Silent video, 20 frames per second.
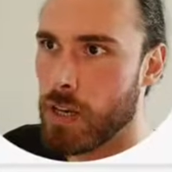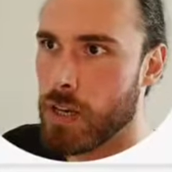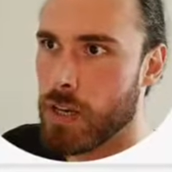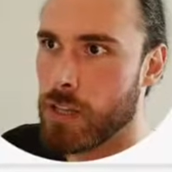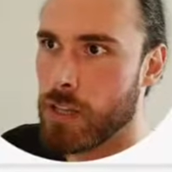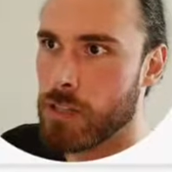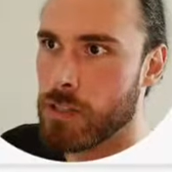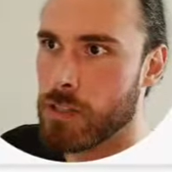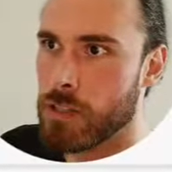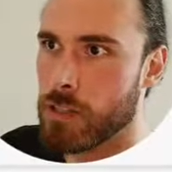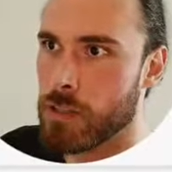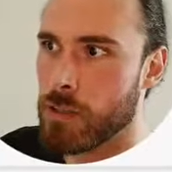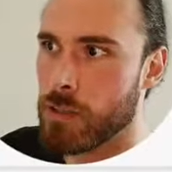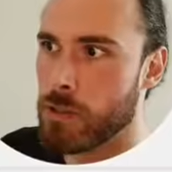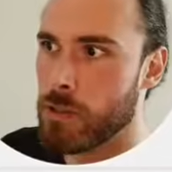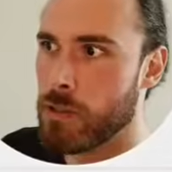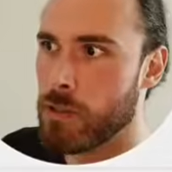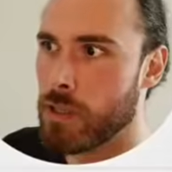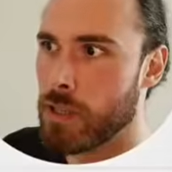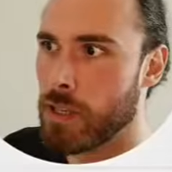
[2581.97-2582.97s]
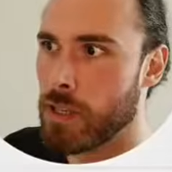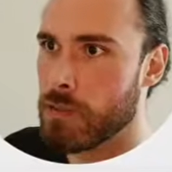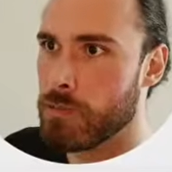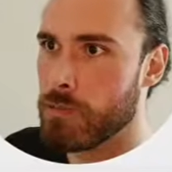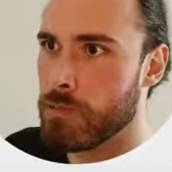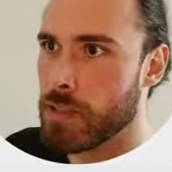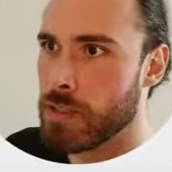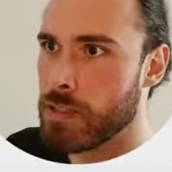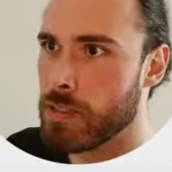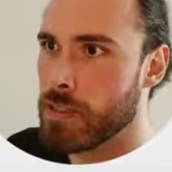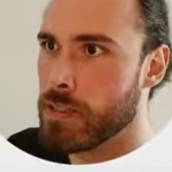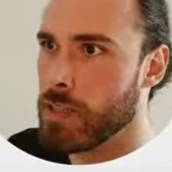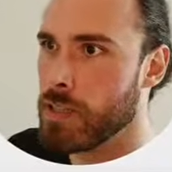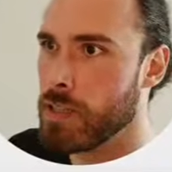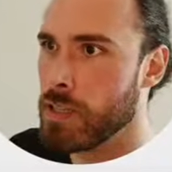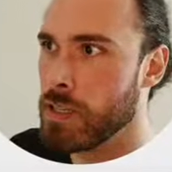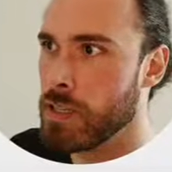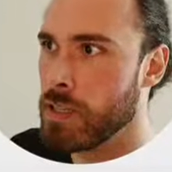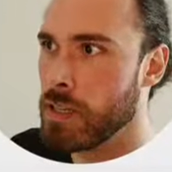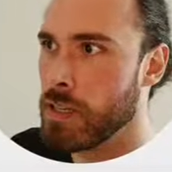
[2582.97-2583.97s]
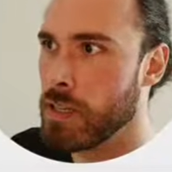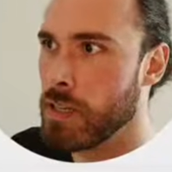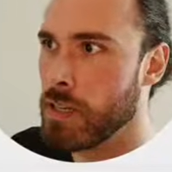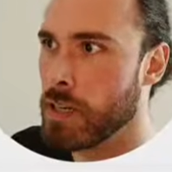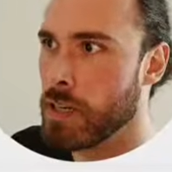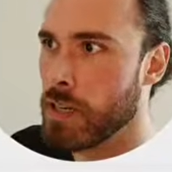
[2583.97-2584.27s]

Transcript: So let me see.